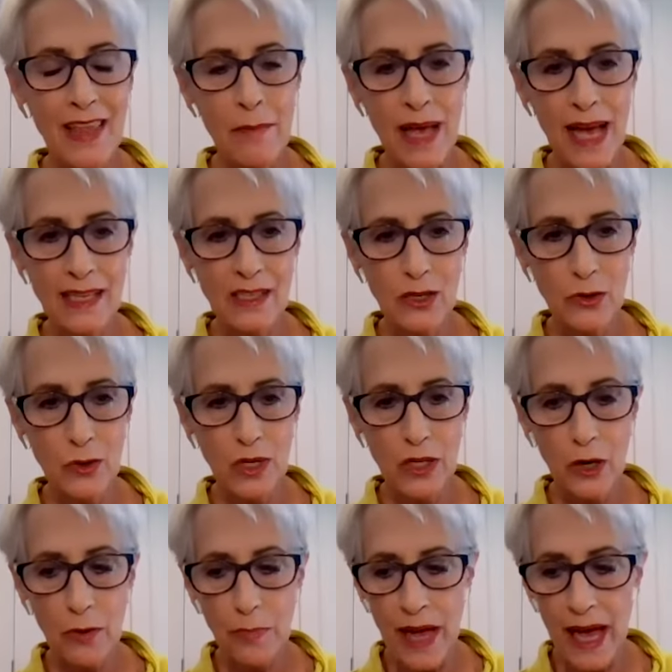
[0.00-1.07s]
them as a
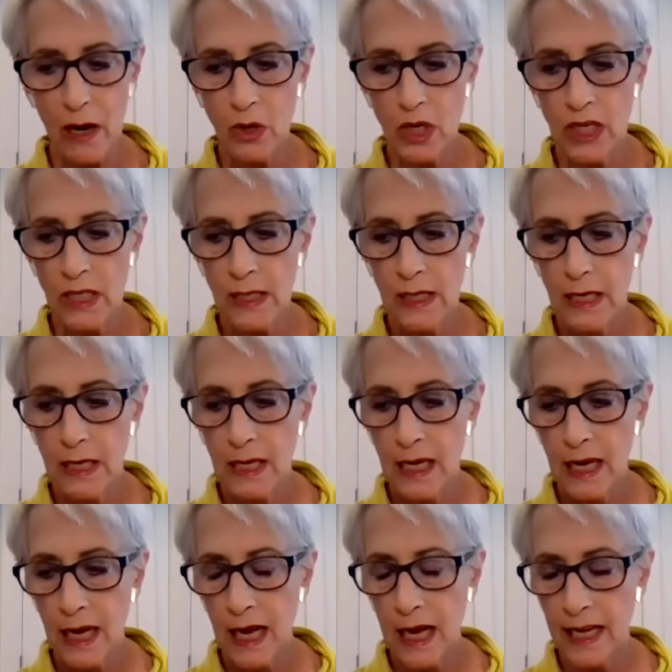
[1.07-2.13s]
nuclear power.
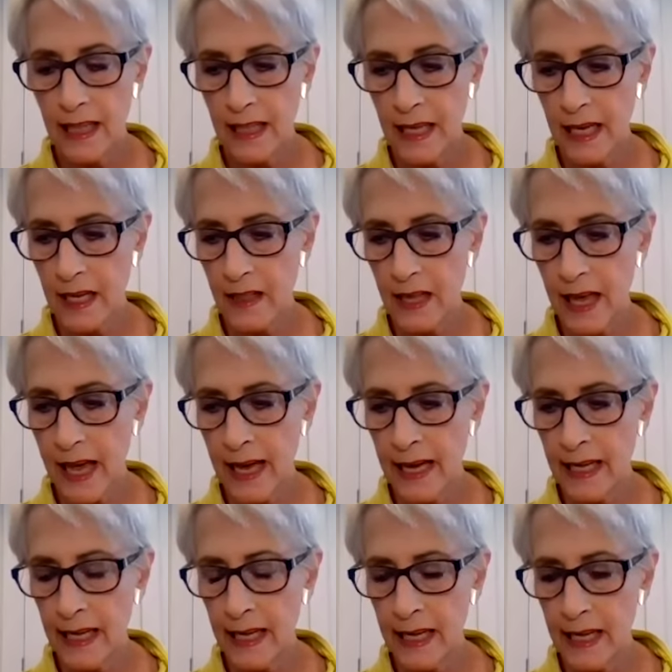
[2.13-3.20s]
I think
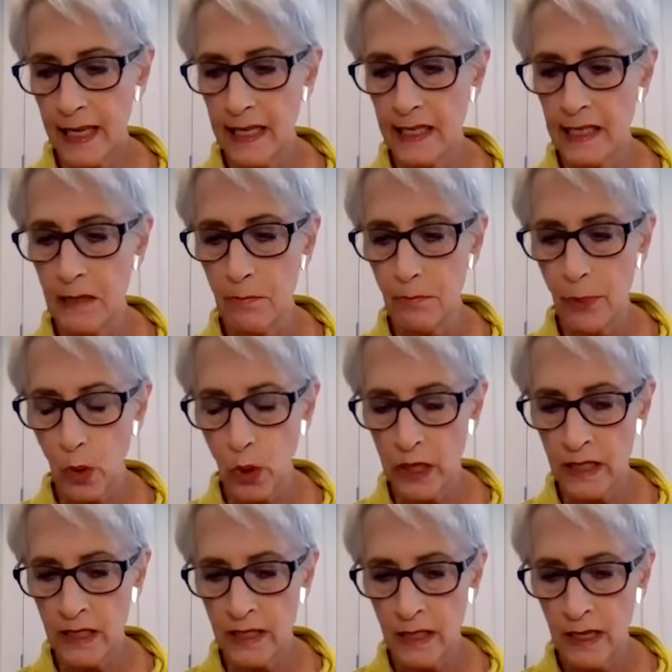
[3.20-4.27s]
that it is
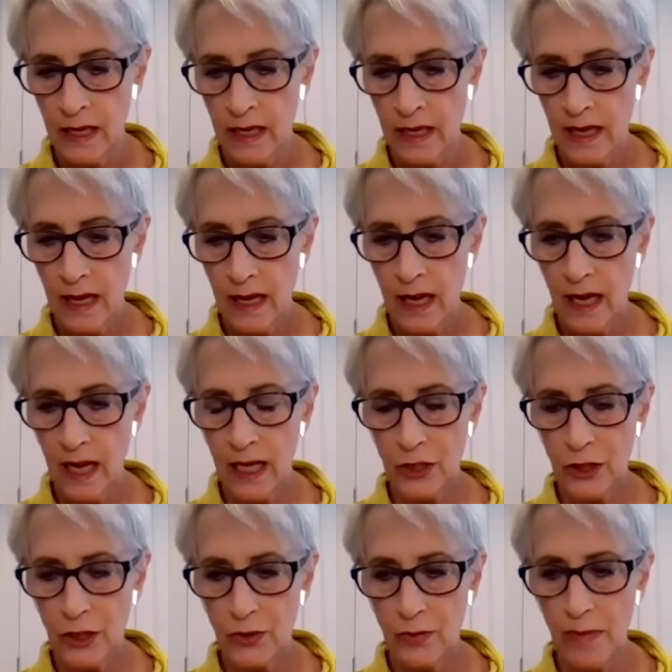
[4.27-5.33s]
important
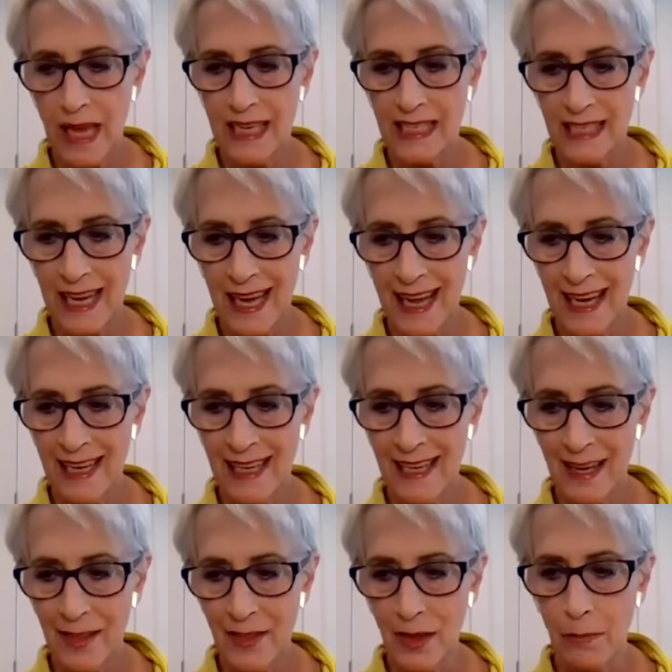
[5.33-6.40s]
to
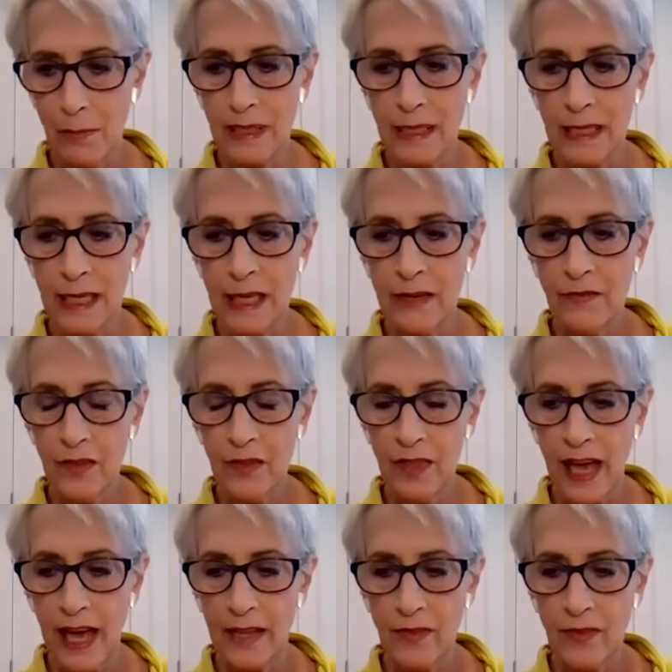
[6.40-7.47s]
maintain the belief
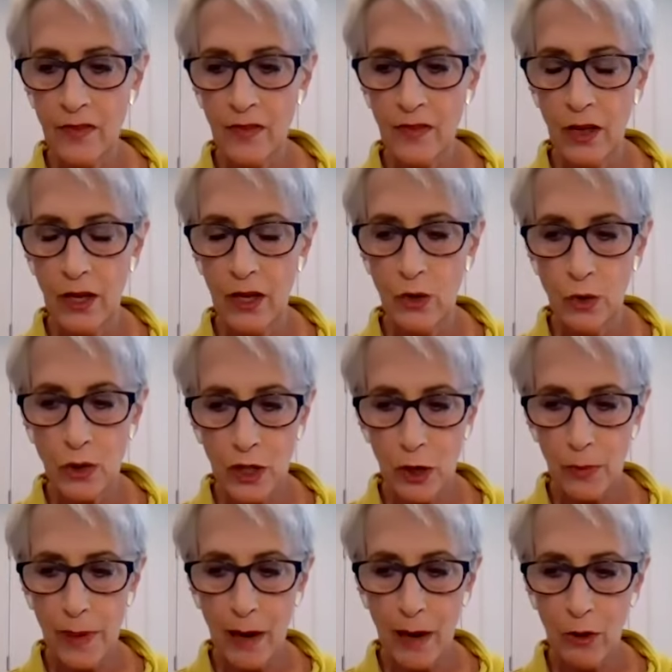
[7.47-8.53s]
that the
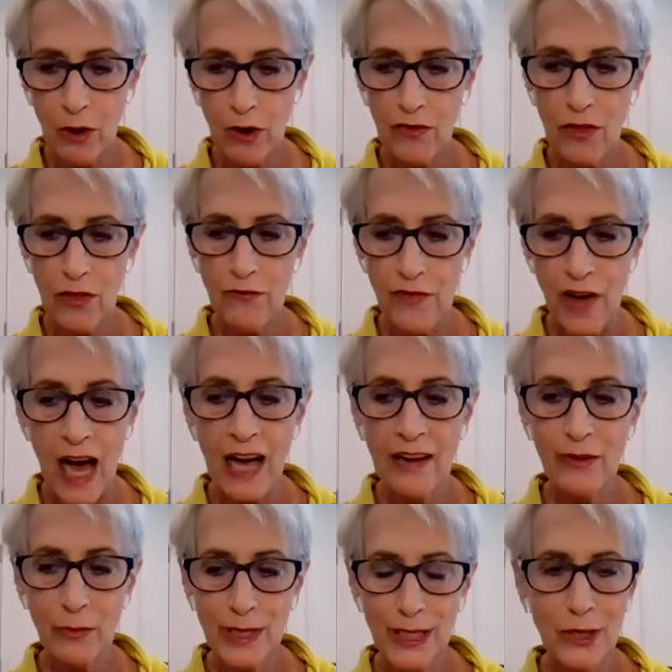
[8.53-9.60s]
nuclear power or the
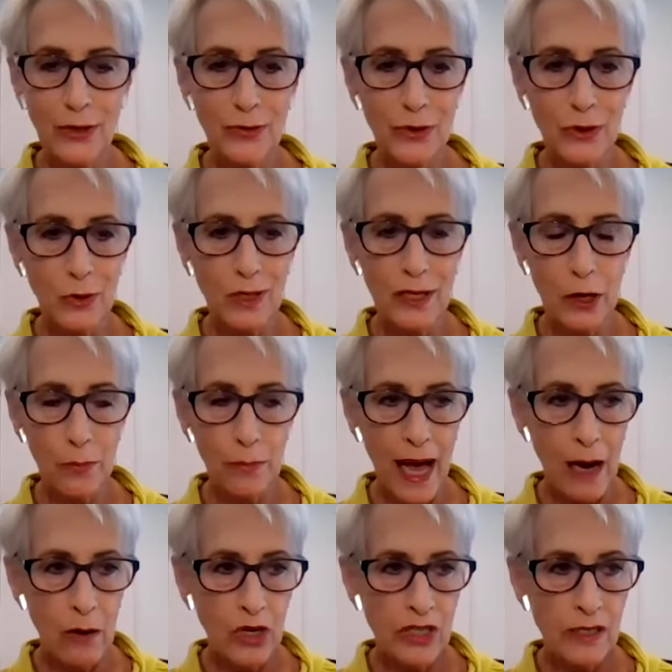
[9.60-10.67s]
five original nuclear
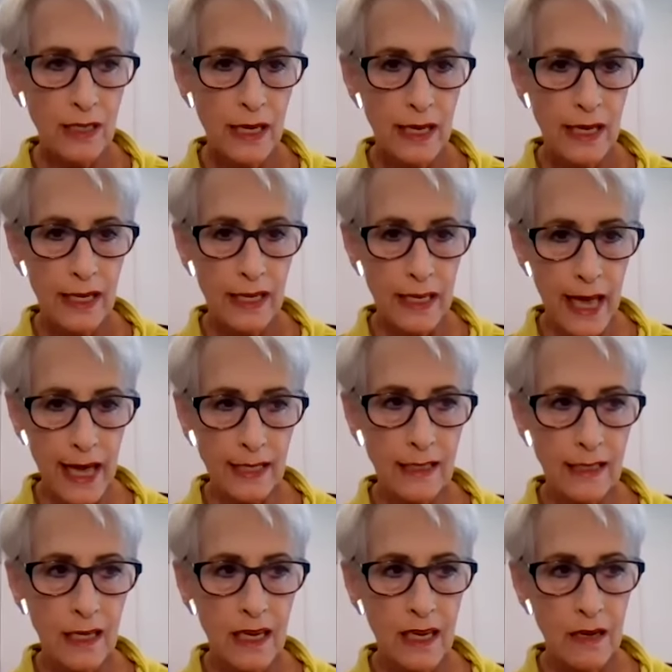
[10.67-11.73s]
powers,
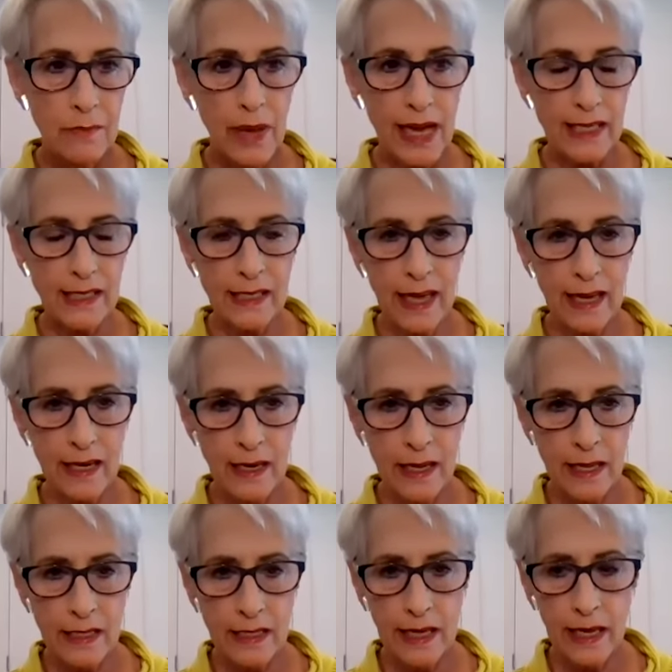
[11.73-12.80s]
yes, Pakistan and
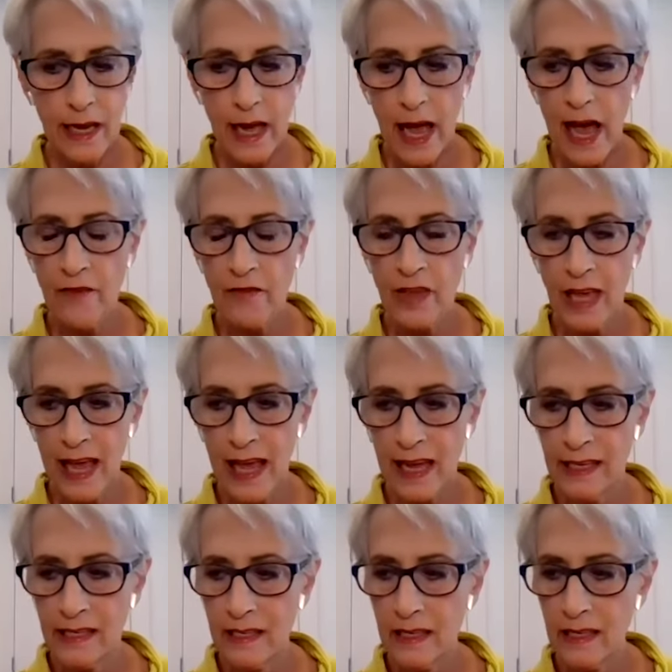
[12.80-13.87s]
India have
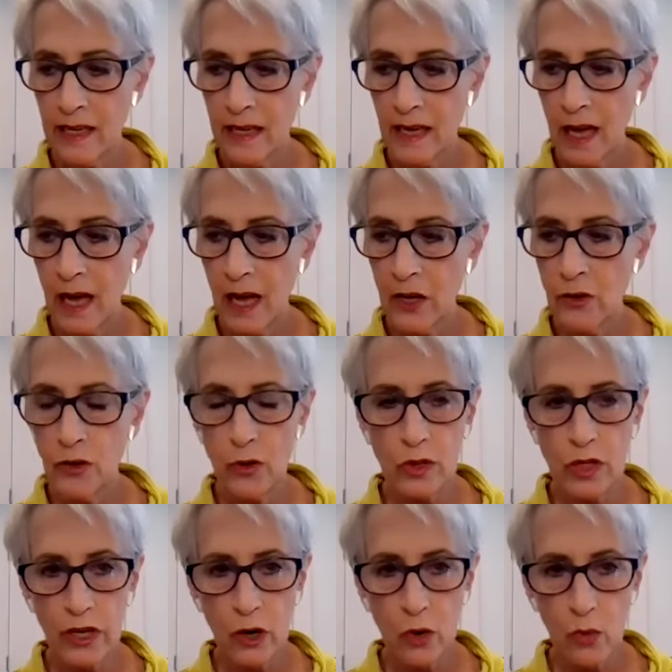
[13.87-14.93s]
gained
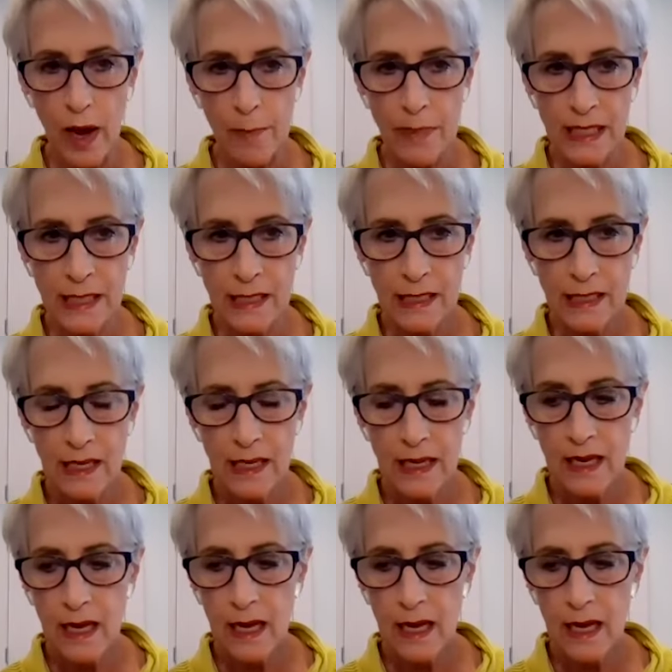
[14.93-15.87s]
nuclear weapons.